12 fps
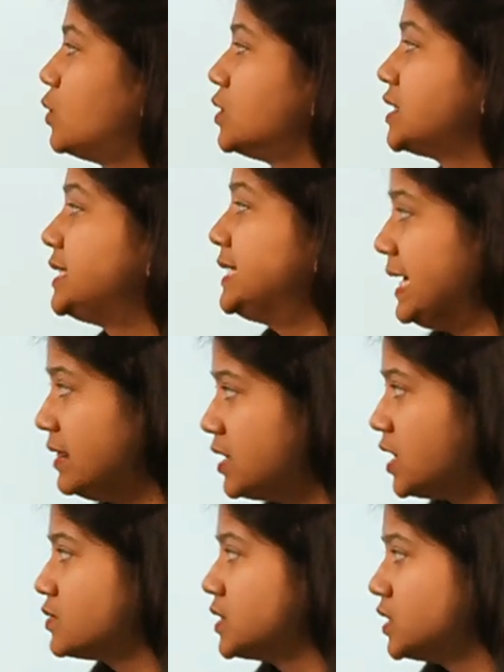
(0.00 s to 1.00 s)
crores,
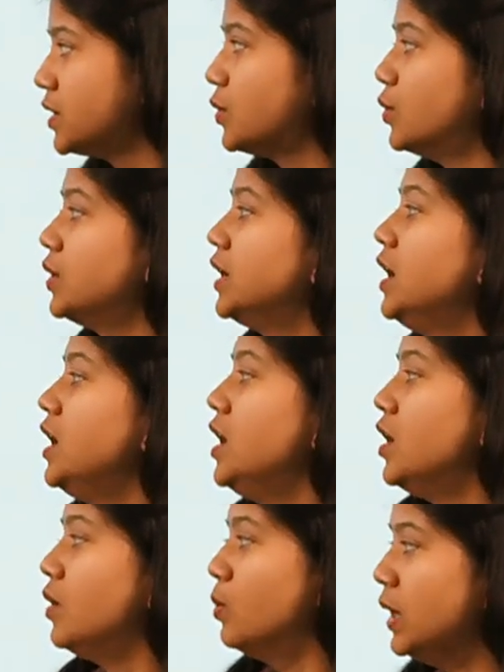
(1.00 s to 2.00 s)
10,000 crore,
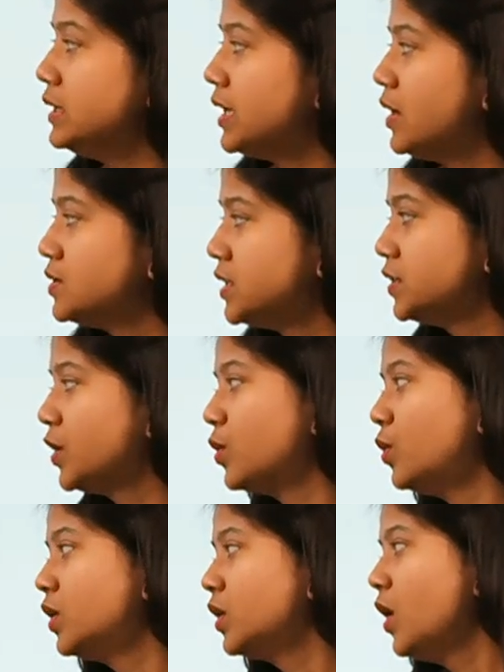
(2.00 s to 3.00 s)
1000
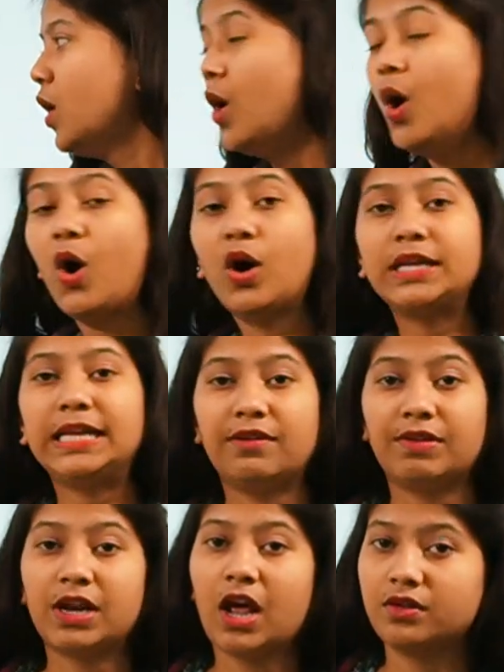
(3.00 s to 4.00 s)
crore or
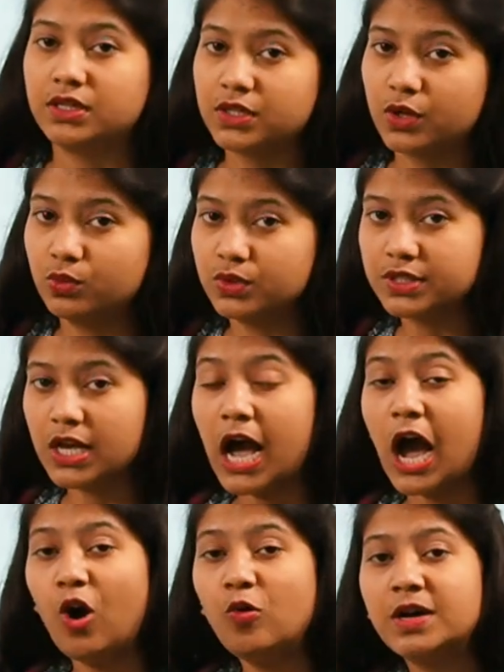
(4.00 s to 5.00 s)
1100 crores.
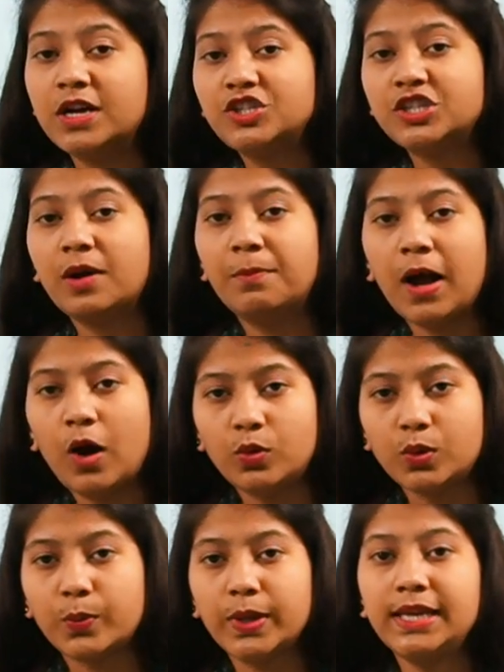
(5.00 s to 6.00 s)
How much
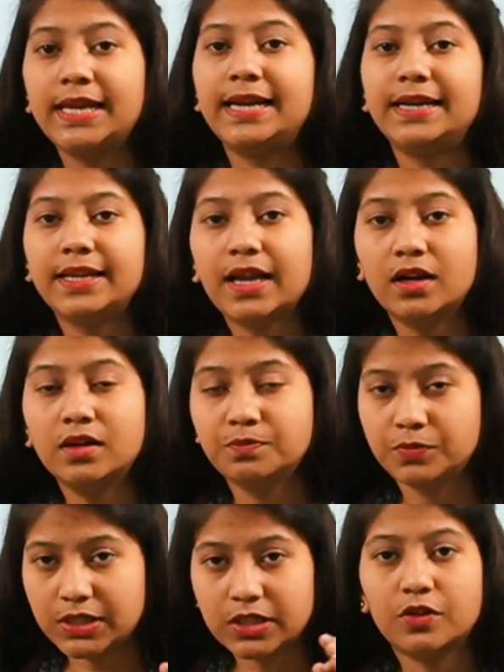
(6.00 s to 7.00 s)
amount will India,
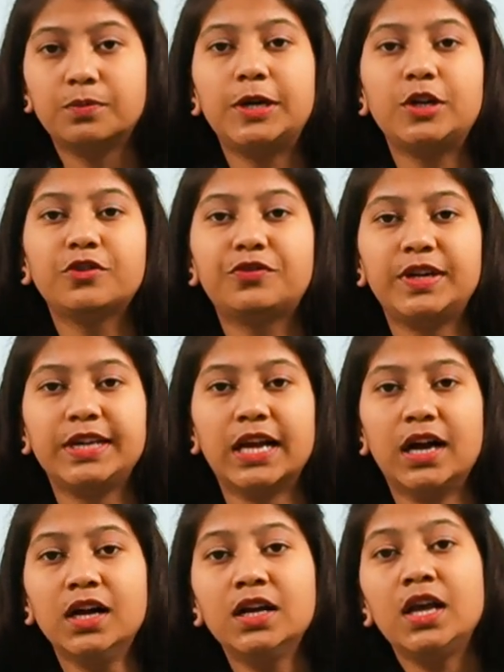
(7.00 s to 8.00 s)
the government of
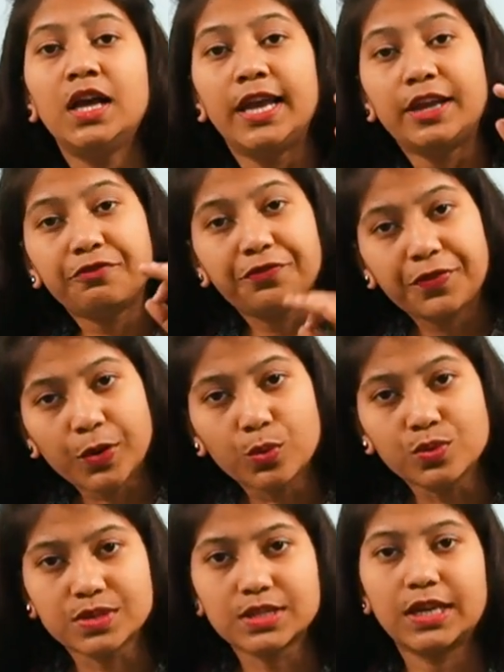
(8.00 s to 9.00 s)
India
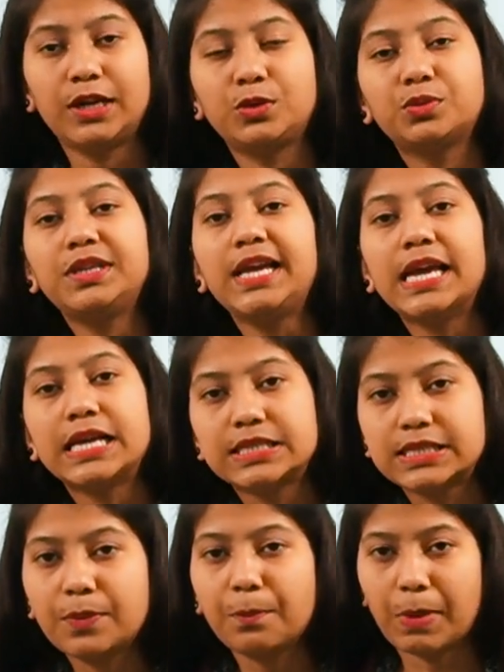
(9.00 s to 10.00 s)
infuse into the
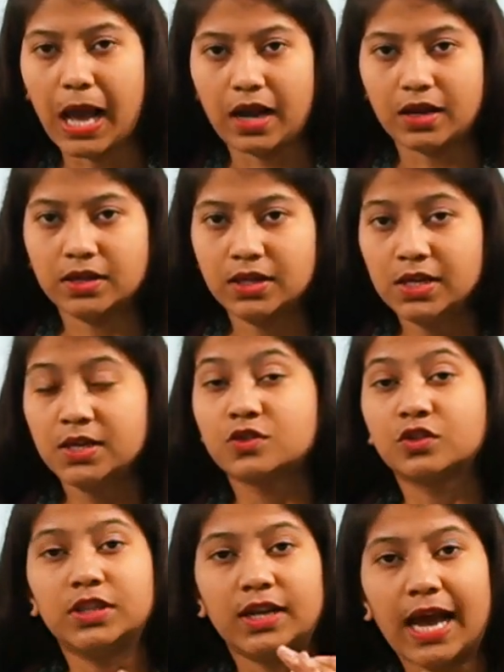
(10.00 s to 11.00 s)
Exim Bank?
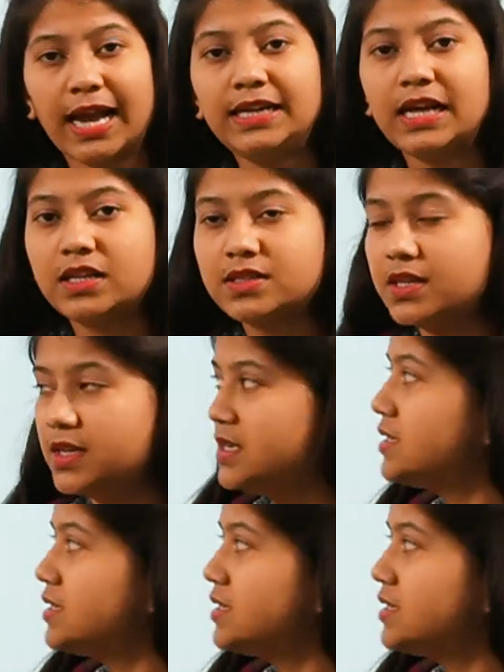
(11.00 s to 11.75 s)
So the right answer